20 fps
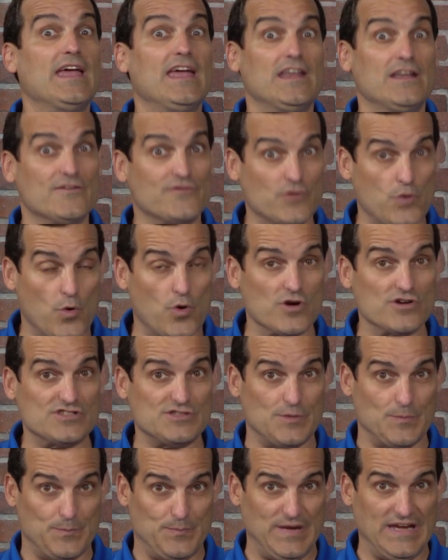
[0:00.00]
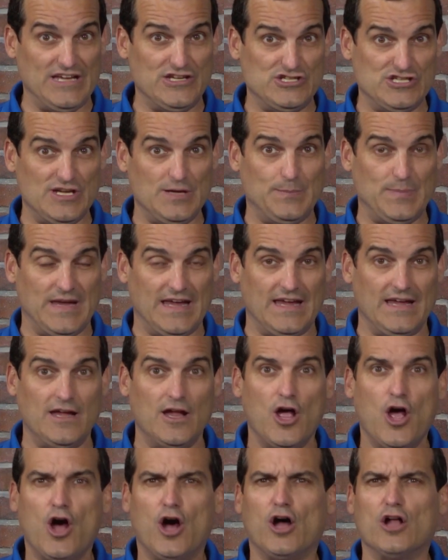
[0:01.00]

and of course BGP,